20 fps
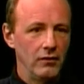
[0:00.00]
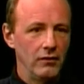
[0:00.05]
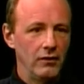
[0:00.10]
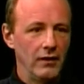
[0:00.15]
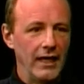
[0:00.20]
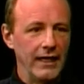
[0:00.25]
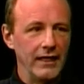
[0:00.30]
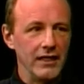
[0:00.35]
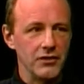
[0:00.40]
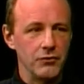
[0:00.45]

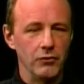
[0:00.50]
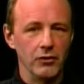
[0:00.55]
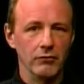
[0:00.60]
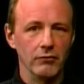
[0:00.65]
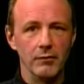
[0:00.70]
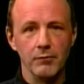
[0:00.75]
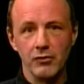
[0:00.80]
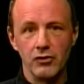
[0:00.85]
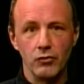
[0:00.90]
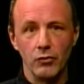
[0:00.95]
I guess when
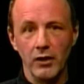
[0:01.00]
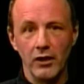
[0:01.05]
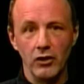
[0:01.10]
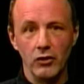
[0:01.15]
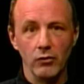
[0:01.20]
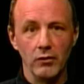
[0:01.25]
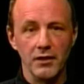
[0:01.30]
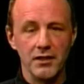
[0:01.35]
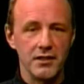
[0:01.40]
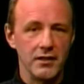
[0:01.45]
they're in between
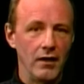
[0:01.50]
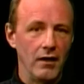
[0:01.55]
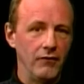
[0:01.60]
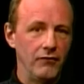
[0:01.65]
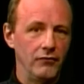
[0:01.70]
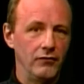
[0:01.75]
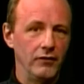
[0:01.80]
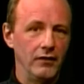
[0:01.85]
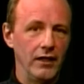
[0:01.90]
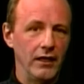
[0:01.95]
doing stuff,
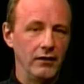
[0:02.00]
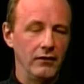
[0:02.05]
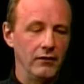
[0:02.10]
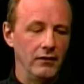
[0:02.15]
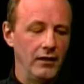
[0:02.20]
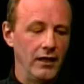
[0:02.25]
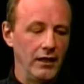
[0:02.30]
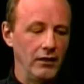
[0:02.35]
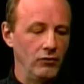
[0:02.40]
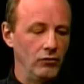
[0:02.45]
they,
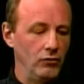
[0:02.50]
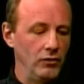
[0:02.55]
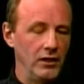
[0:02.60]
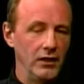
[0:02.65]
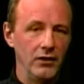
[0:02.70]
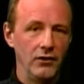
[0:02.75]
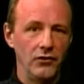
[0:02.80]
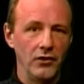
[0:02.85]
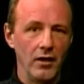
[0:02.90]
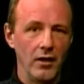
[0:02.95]
they do
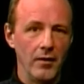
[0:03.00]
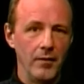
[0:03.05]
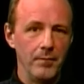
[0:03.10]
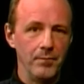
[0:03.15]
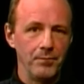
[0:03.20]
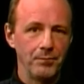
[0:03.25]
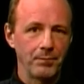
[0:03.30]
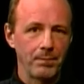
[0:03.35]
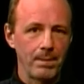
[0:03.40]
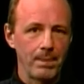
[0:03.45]
these
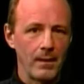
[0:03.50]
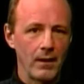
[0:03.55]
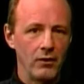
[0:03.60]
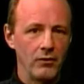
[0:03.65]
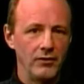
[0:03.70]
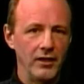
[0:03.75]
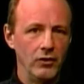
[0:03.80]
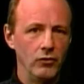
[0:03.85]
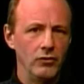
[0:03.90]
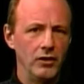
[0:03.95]
um,
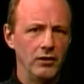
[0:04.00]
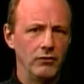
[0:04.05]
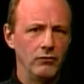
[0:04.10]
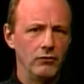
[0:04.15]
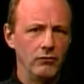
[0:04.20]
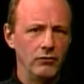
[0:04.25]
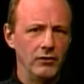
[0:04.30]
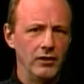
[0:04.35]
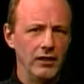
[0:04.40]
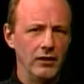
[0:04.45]
they do, the,
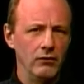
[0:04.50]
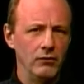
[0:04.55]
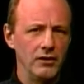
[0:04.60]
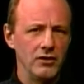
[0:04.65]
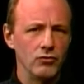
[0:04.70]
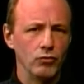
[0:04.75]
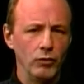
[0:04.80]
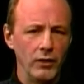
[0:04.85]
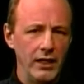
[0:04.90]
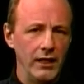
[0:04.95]
they do
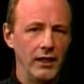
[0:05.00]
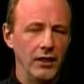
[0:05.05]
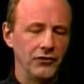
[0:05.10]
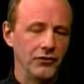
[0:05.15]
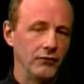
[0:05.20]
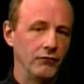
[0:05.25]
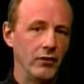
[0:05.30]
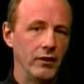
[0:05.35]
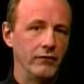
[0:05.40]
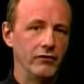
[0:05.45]
these readings
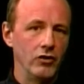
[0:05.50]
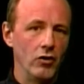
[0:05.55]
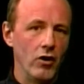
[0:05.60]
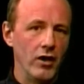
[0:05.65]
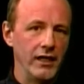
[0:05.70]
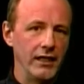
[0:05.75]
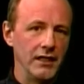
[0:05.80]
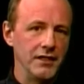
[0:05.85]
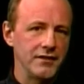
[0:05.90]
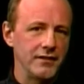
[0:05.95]
in front of an
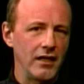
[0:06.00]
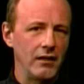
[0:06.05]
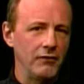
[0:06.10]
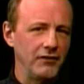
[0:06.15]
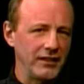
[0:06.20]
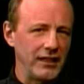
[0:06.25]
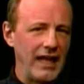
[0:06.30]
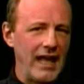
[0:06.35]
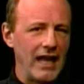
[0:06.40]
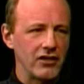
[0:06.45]
audience. I don't
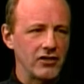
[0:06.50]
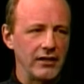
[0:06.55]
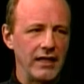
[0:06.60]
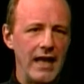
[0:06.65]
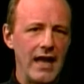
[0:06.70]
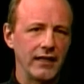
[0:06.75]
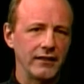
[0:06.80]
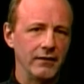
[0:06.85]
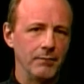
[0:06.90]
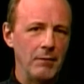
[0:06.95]
think they actually
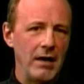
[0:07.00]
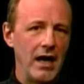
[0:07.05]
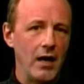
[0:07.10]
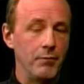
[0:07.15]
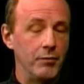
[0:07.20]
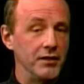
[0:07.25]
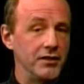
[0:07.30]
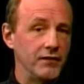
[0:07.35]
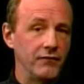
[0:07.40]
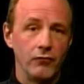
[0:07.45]
act them out,
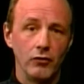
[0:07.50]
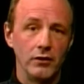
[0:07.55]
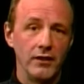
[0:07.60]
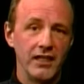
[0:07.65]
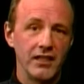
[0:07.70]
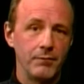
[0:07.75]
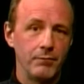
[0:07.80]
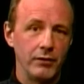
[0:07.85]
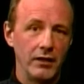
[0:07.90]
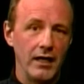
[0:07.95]
but it's a
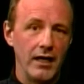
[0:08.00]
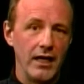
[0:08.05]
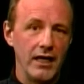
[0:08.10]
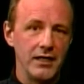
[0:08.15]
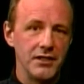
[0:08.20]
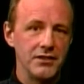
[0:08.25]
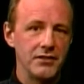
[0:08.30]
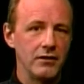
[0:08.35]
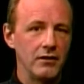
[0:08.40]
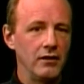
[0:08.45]
full-length
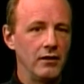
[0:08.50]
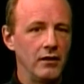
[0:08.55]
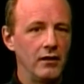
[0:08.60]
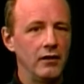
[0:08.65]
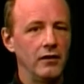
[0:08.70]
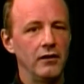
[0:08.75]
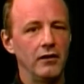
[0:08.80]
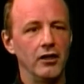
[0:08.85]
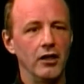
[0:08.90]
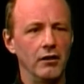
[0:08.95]
plays.
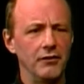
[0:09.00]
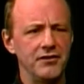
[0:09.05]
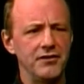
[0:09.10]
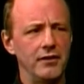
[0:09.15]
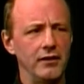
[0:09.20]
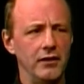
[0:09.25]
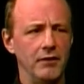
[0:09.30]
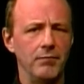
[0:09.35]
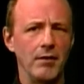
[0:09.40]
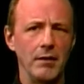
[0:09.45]
You know,
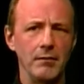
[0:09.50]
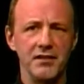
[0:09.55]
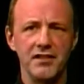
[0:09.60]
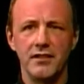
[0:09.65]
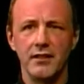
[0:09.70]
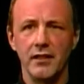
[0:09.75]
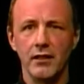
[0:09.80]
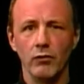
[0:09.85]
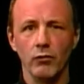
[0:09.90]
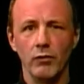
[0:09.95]
you've probably
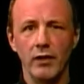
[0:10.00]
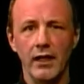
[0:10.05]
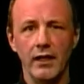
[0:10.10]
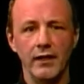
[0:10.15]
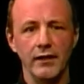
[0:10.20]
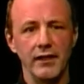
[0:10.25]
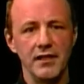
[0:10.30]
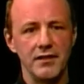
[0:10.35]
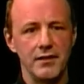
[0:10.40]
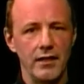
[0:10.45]
seen a
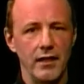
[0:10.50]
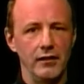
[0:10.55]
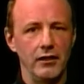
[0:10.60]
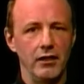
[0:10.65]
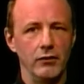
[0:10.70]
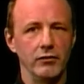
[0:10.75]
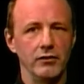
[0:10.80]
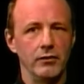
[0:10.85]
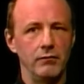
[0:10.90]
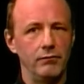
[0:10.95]
reading. They stand
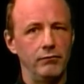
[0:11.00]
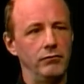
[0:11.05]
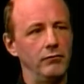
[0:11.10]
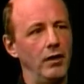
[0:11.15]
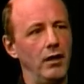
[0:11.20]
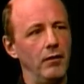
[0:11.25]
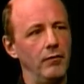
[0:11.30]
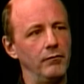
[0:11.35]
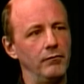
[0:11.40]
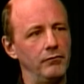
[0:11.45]
there with the
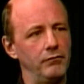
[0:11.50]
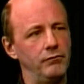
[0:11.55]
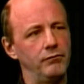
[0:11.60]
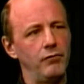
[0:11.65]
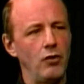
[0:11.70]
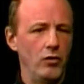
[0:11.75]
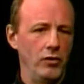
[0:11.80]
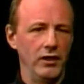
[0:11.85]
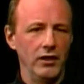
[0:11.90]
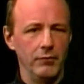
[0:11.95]
um,
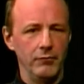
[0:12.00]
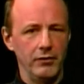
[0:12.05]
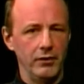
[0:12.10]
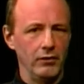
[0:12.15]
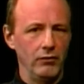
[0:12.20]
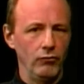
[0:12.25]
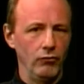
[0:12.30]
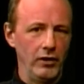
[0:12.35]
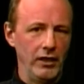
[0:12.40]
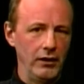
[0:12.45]
podium and
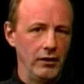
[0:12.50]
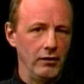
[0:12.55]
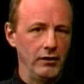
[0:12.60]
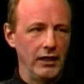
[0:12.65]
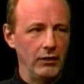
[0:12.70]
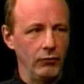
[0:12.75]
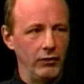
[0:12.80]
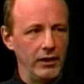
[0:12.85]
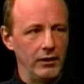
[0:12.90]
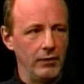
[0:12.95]
they read, you know,
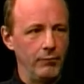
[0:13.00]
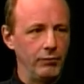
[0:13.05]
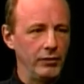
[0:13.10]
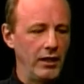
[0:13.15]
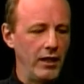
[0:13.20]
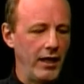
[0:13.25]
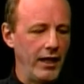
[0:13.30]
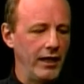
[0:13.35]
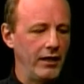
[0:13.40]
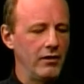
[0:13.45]
they read the
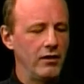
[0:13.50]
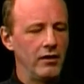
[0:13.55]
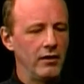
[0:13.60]
play.